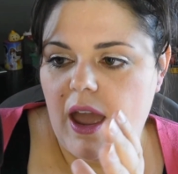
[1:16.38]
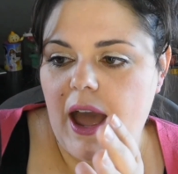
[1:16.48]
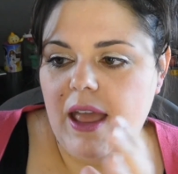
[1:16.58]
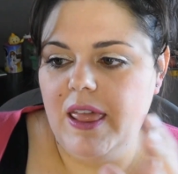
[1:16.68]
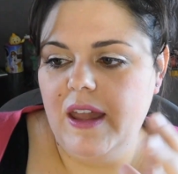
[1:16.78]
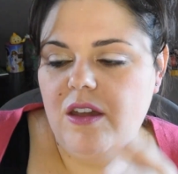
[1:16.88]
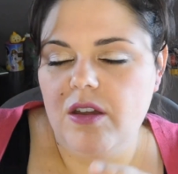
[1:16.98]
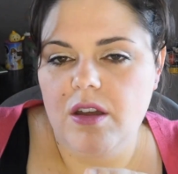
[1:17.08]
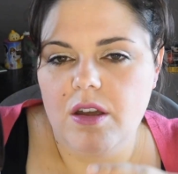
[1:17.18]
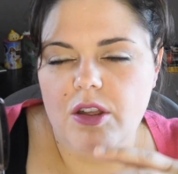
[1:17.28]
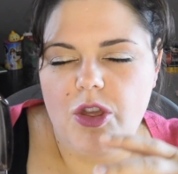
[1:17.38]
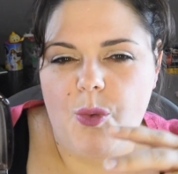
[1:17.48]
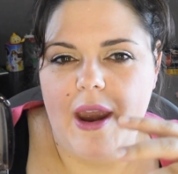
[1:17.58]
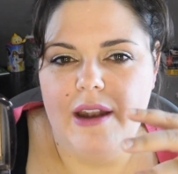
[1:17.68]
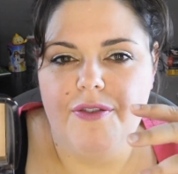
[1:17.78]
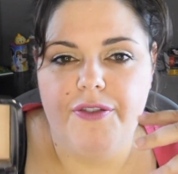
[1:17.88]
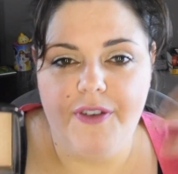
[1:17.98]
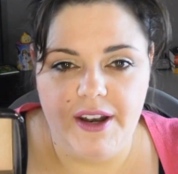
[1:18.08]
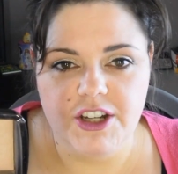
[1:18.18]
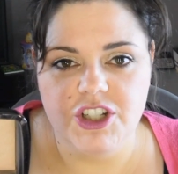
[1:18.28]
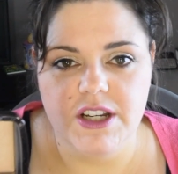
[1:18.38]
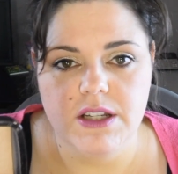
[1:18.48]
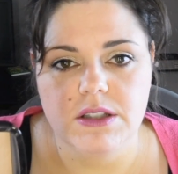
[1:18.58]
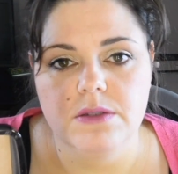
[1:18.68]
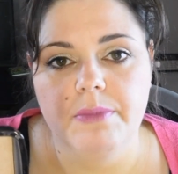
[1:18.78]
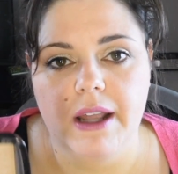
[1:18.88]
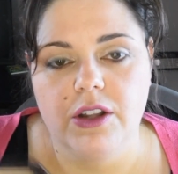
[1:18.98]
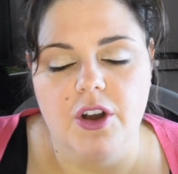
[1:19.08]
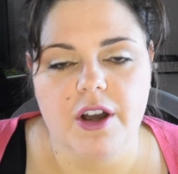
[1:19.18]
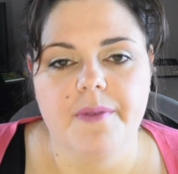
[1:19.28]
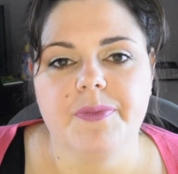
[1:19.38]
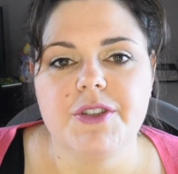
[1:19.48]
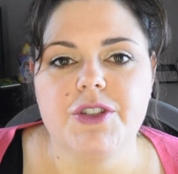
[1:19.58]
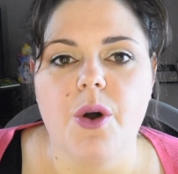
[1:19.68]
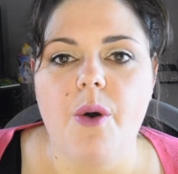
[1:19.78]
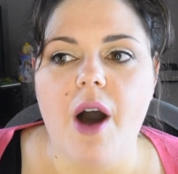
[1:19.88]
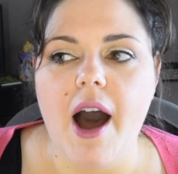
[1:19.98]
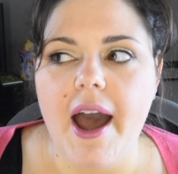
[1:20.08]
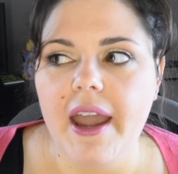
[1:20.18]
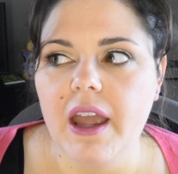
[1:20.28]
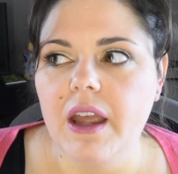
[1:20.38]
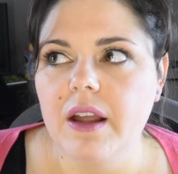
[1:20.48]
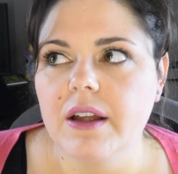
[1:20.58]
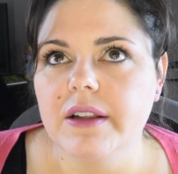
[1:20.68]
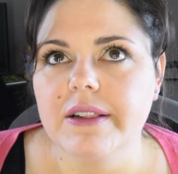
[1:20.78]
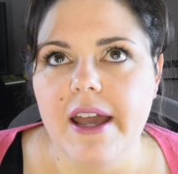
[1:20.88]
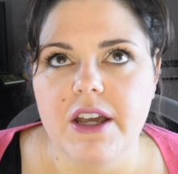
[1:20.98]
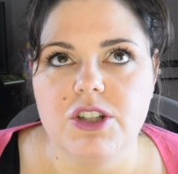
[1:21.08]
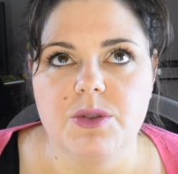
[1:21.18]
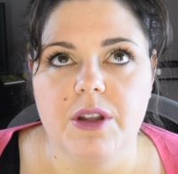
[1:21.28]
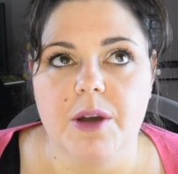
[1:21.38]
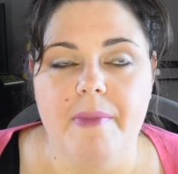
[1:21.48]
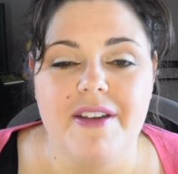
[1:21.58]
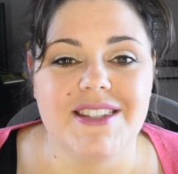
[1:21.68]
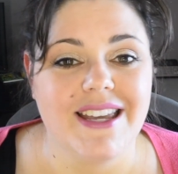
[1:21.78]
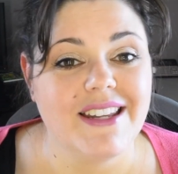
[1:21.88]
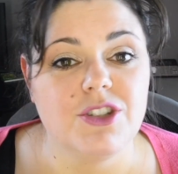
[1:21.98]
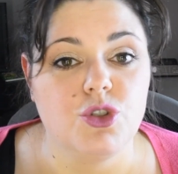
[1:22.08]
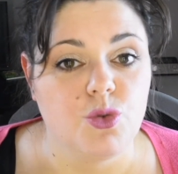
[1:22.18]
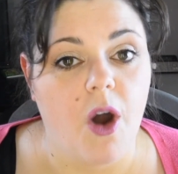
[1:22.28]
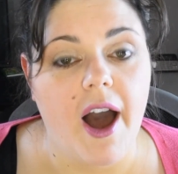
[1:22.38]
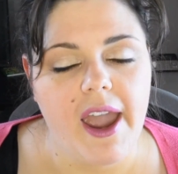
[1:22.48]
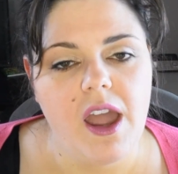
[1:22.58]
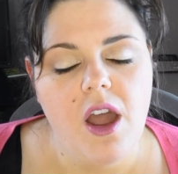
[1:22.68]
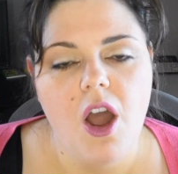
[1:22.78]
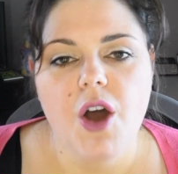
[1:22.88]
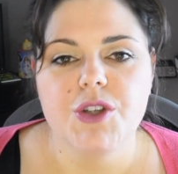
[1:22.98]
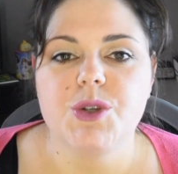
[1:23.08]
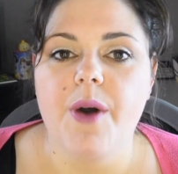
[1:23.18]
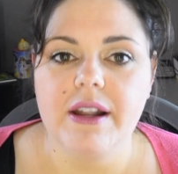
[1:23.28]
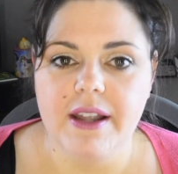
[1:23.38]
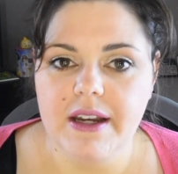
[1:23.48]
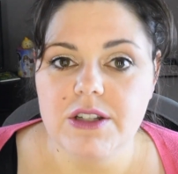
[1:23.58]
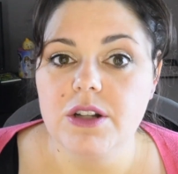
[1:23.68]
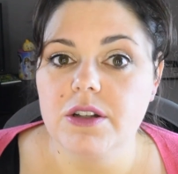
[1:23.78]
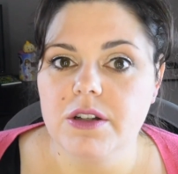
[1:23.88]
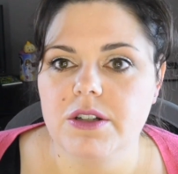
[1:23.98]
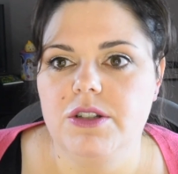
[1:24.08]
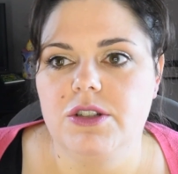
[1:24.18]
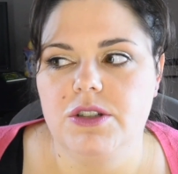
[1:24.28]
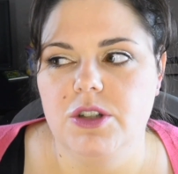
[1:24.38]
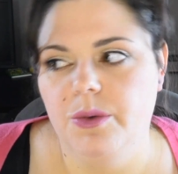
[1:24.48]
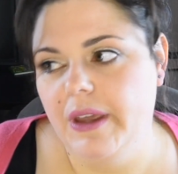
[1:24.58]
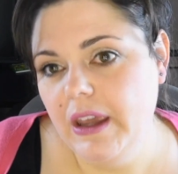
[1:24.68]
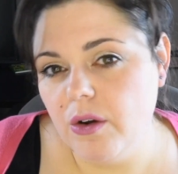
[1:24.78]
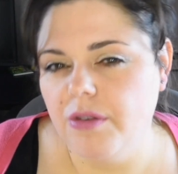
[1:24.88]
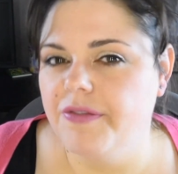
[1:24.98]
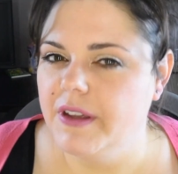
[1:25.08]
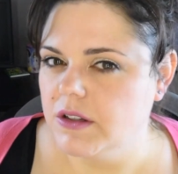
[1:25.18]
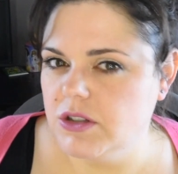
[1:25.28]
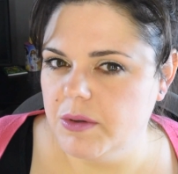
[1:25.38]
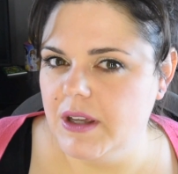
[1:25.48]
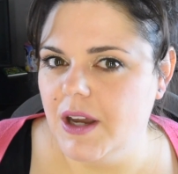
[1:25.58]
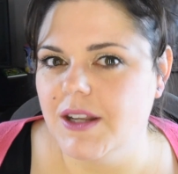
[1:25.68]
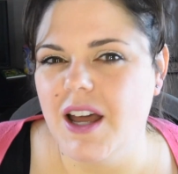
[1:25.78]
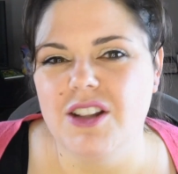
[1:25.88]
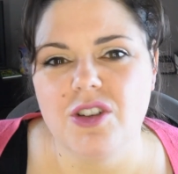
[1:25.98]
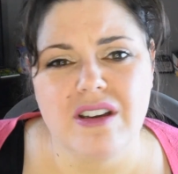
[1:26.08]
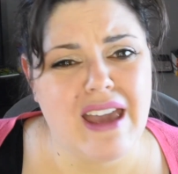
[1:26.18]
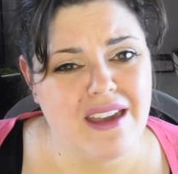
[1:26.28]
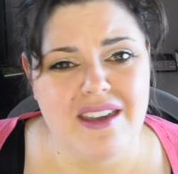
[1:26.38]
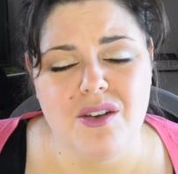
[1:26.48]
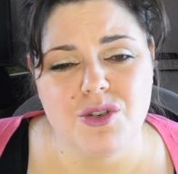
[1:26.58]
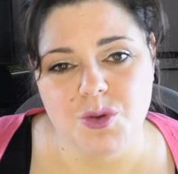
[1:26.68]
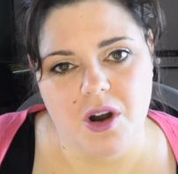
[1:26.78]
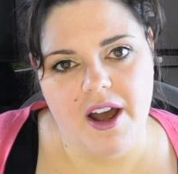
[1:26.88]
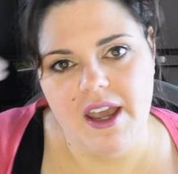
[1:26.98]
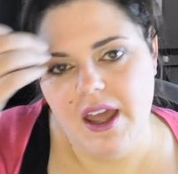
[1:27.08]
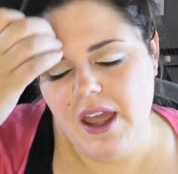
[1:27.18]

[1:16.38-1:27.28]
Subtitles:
I like the way it finishes my look. So I like a dewy look. My skin is dry, so I like to look dewy or feel dewy and not look cakey or dry.